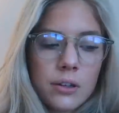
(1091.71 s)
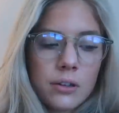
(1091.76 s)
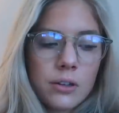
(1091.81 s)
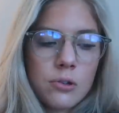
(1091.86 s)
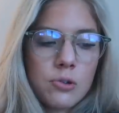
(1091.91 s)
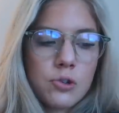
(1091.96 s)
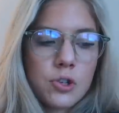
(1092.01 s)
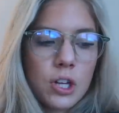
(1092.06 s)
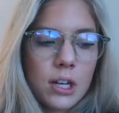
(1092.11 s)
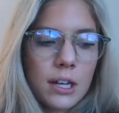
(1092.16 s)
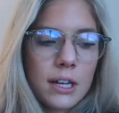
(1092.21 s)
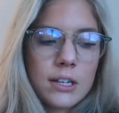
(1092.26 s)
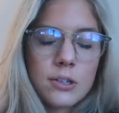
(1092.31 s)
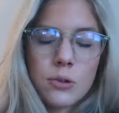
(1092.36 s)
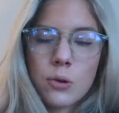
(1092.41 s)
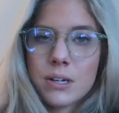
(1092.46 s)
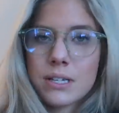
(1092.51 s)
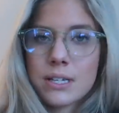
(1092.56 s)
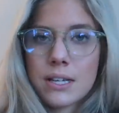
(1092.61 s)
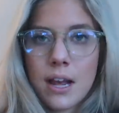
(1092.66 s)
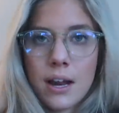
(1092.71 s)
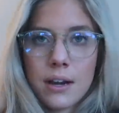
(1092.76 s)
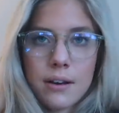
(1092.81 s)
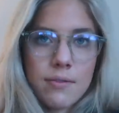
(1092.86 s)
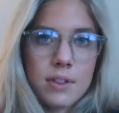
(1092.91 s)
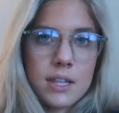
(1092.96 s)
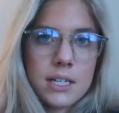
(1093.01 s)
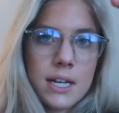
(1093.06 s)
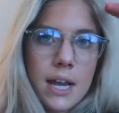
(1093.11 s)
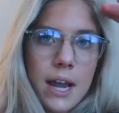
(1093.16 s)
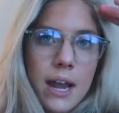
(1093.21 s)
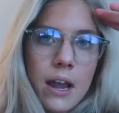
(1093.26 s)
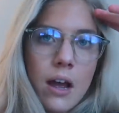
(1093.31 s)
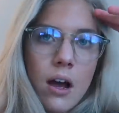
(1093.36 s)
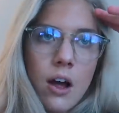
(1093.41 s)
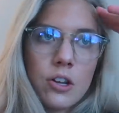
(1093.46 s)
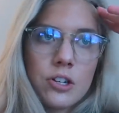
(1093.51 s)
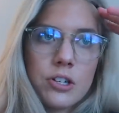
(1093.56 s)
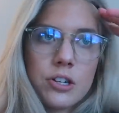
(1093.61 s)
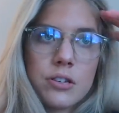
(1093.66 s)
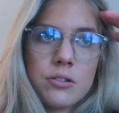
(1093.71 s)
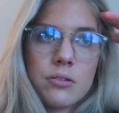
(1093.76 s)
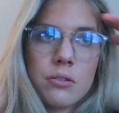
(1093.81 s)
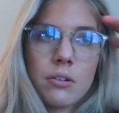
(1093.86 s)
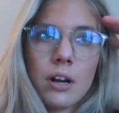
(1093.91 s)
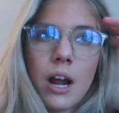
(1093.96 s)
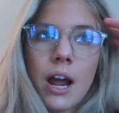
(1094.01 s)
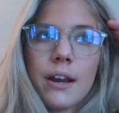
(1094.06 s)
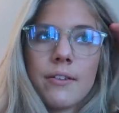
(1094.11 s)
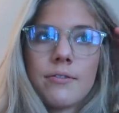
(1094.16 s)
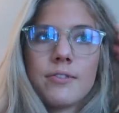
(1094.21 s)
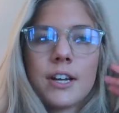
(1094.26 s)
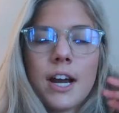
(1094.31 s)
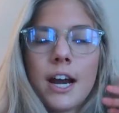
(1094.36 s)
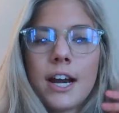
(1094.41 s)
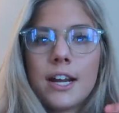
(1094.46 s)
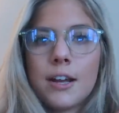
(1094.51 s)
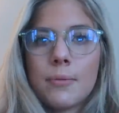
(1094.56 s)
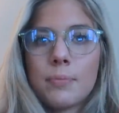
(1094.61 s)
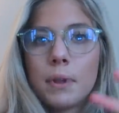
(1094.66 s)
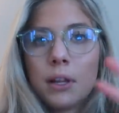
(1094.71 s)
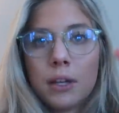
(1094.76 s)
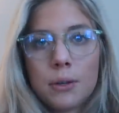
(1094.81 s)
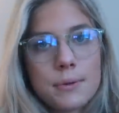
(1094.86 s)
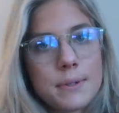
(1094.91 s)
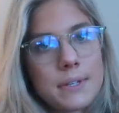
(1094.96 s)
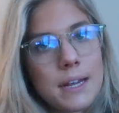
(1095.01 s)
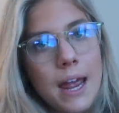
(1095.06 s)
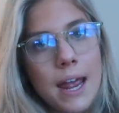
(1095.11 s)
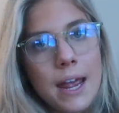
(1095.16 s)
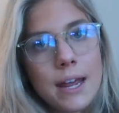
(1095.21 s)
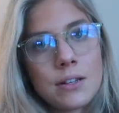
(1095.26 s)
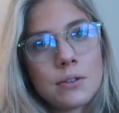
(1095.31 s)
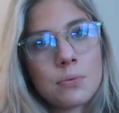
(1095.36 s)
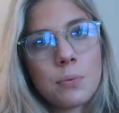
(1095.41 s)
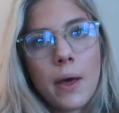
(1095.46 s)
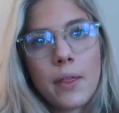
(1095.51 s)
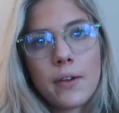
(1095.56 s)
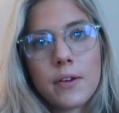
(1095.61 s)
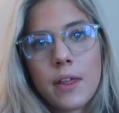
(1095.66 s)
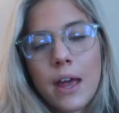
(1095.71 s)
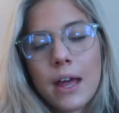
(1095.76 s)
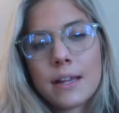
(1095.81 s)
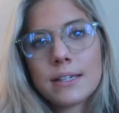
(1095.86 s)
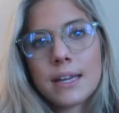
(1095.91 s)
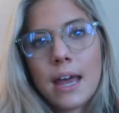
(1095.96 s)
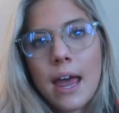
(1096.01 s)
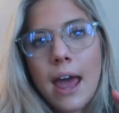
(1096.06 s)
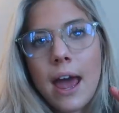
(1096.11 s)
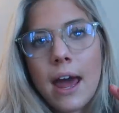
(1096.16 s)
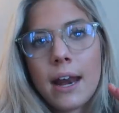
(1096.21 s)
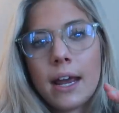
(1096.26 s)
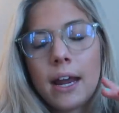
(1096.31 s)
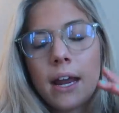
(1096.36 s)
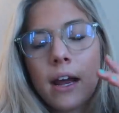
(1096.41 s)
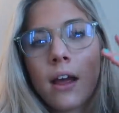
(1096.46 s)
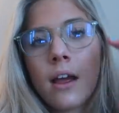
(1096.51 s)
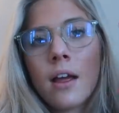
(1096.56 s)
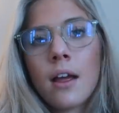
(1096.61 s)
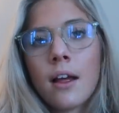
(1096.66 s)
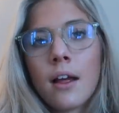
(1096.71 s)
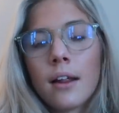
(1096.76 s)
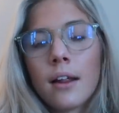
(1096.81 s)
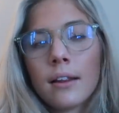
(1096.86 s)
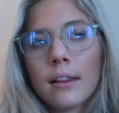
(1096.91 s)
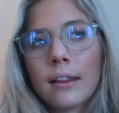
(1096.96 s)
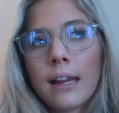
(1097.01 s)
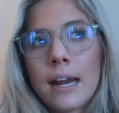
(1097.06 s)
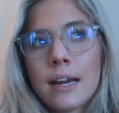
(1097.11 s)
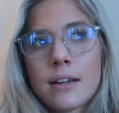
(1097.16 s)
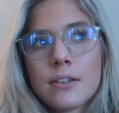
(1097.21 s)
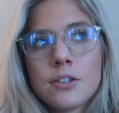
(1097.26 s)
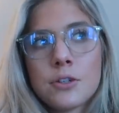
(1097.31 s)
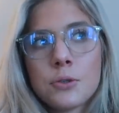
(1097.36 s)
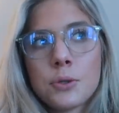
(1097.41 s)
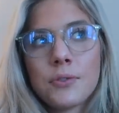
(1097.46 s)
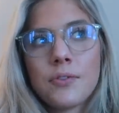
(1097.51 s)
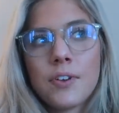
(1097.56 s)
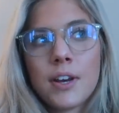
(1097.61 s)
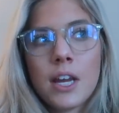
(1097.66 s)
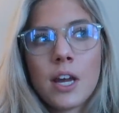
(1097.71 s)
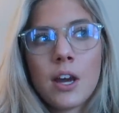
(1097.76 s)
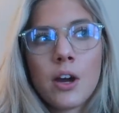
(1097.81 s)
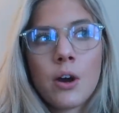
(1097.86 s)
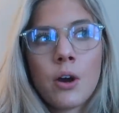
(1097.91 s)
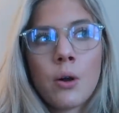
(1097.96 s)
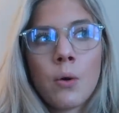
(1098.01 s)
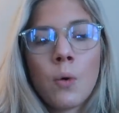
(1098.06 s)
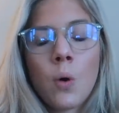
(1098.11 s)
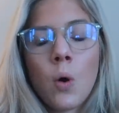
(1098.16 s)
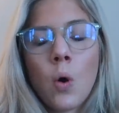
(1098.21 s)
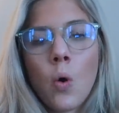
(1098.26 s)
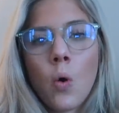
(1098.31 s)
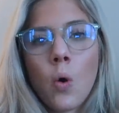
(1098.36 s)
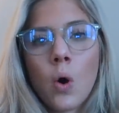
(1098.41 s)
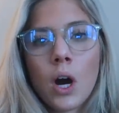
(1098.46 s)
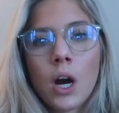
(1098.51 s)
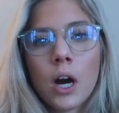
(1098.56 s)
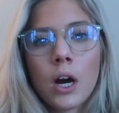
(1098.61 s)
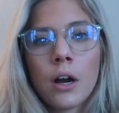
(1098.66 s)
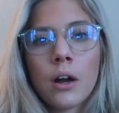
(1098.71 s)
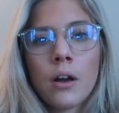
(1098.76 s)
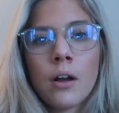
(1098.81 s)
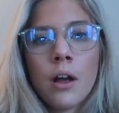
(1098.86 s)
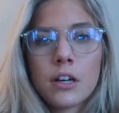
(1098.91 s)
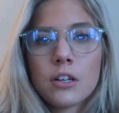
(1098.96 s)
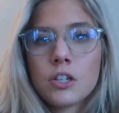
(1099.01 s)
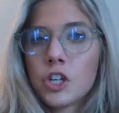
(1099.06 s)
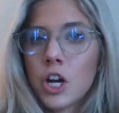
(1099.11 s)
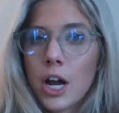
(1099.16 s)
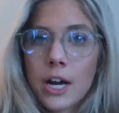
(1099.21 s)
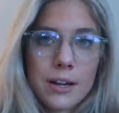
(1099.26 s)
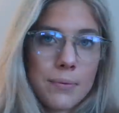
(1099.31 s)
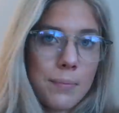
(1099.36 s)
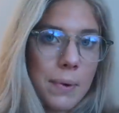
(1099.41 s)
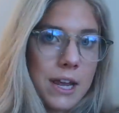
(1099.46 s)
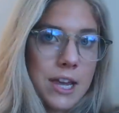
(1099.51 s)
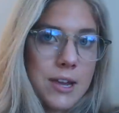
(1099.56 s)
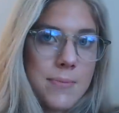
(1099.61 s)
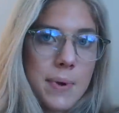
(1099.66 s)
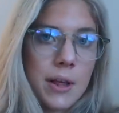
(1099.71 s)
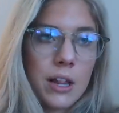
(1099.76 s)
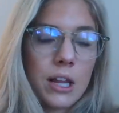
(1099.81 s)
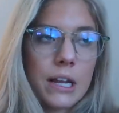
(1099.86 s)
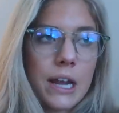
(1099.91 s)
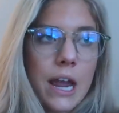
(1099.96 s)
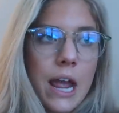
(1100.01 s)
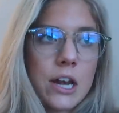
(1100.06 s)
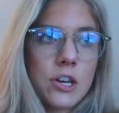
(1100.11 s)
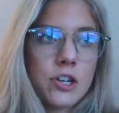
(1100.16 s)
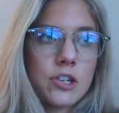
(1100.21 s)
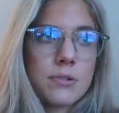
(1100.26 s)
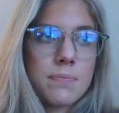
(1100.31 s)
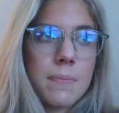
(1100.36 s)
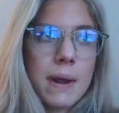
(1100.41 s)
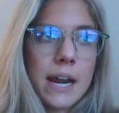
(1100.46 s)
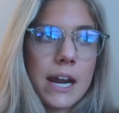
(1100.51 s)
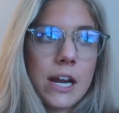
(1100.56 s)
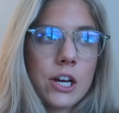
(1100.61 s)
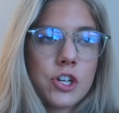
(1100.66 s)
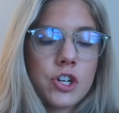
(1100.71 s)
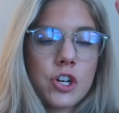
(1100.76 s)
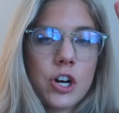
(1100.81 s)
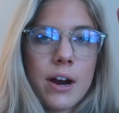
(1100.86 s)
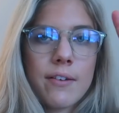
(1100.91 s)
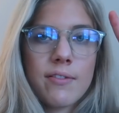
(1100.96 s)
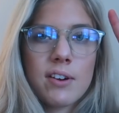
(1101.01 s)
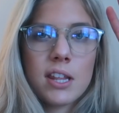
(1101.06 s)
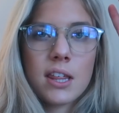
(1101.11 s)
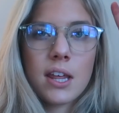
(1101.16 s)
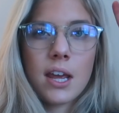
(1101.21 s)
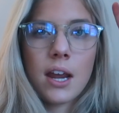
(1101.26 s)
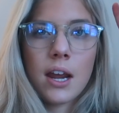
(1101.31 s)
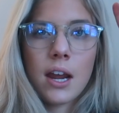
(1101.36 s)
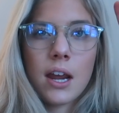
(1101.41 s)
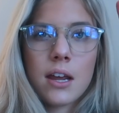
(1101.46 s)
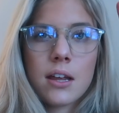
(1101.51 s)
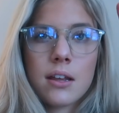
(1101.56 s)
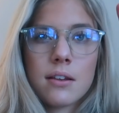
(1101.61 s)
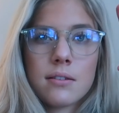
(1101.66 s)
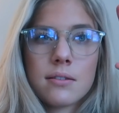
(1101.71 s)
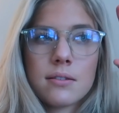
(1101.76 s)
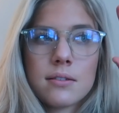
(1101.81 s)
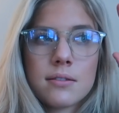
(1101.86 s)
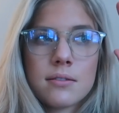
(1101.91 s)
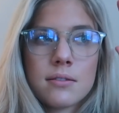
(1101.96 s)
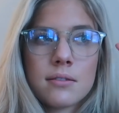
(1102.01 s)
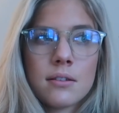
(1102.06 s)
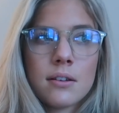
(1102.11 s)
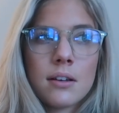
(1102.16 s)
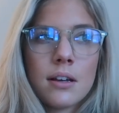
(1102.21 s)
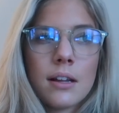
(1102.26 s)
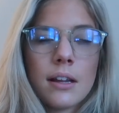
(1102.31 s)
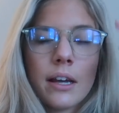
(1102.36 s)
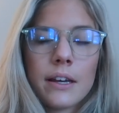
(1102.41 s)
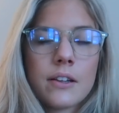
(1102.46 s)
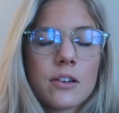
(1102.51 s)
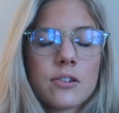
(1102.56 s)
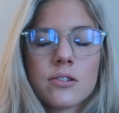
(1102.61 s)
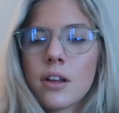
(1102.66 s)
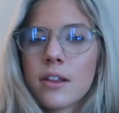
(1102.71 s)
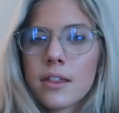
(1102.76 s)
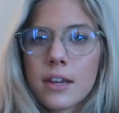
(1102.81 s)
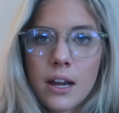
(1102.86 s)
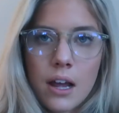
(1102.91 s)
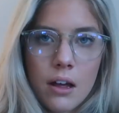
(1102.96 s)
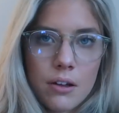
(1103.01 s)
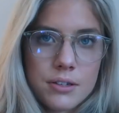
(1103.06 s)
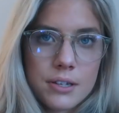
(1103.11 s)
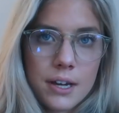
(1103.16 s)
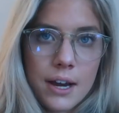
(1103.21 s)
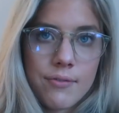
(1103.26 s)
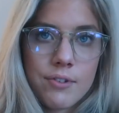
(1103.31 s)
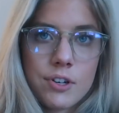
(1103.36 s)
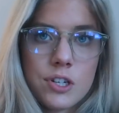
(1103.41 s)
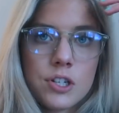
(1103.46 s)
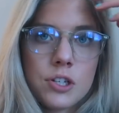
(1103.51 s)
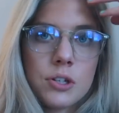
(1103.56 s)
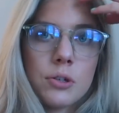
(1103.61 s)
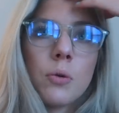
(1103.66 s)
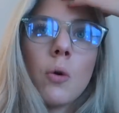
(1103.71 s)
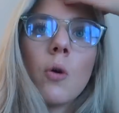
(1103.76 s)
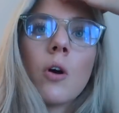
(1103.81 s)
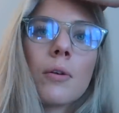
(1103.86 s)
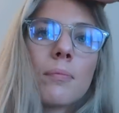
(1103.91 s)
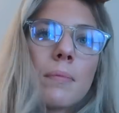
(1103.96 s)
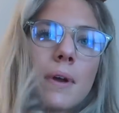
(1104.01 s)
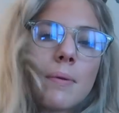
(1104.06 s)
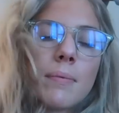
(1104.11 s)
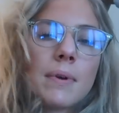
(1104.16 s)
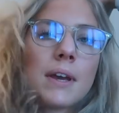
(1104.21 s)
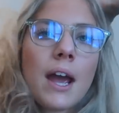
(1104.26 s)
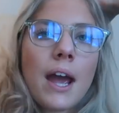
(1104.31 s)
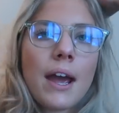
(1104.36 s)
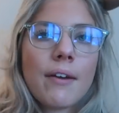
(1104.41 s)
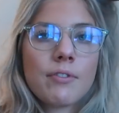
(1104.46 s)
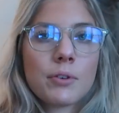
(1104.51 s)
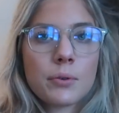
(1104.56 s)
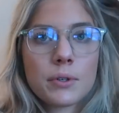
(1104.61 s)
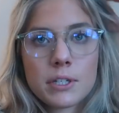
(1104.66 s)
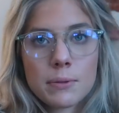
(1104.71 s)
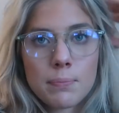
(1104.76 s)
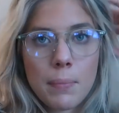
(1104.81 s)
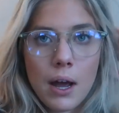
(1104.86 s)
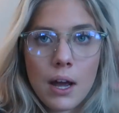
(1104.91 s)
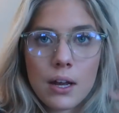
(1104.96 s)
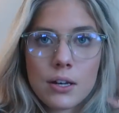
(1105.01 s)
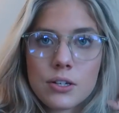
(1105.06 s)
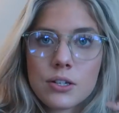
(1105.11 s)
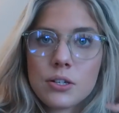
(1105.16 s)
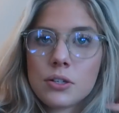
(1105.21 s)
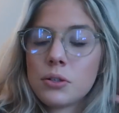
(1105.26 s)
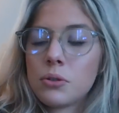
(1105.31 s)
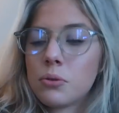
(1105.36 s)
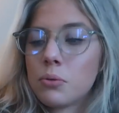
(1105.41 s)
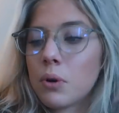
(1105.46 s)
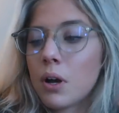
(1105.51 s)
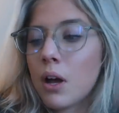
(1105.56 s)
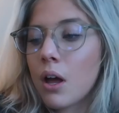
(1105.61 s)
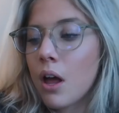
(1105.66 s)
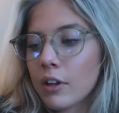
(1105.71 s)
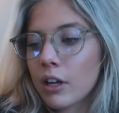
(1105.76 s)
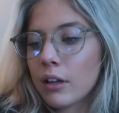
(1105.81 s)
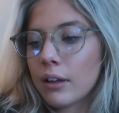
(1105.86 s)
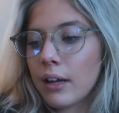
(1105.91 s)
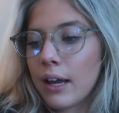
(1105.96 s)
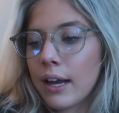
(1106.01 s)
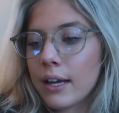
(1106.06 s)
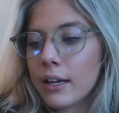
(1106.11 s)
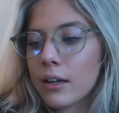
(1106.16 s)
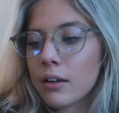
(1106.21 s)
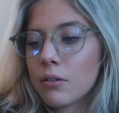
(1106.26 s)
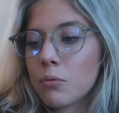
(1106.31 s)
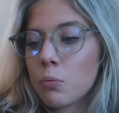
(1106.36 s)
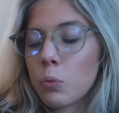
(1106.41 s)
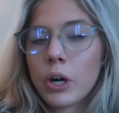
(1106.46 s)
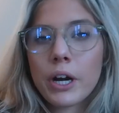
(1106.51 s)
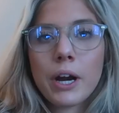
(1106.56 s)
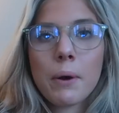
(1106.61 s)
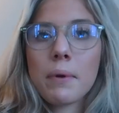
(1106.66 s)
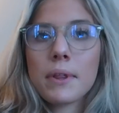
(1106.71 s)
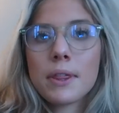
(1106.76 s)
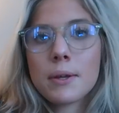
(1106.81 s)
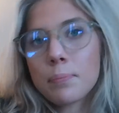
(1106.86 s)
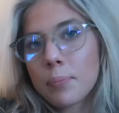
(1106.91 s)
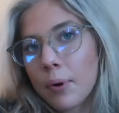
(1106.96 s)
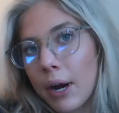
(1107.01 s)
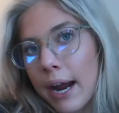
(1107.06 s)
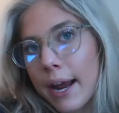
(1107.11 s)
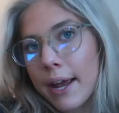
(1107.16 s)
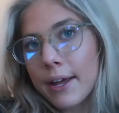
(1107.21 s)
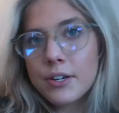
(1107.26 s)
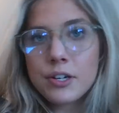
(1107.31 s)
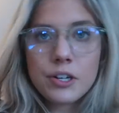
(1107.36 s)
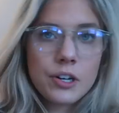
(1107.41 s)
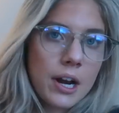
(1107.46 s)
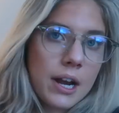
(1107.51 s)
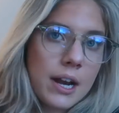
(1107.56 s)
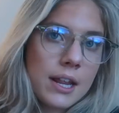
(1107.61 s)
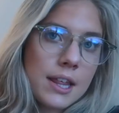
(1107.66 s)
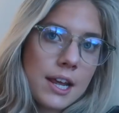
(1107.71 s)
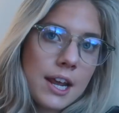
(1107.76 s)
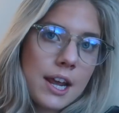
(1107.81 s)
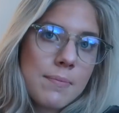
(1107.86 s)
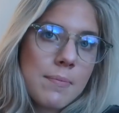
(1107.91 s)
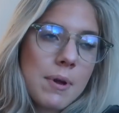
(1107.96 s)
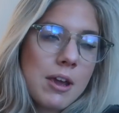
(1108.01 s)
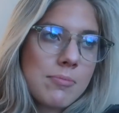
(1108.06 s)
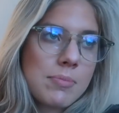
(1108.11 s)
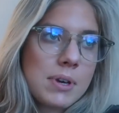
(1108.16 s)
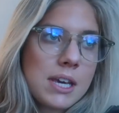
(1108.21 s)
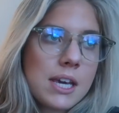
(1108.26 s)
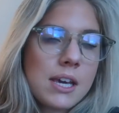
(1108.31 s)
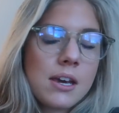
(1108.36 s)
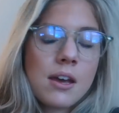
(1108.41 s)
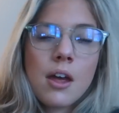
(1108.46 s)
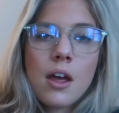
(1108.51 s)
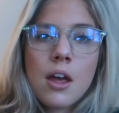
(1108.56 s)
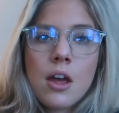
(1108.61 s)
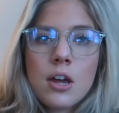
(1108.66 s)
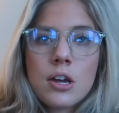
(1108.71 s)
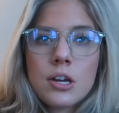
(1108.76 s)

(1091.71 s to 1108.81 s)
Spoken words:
Usually towards the end of the day, I'll just kind of tidy up the loose ends, whether that's adding links to a video or checking my email again, just making sure everything is like there's nothing else I have to do, or maybe I have to respond to like working with a brand or anything it may be.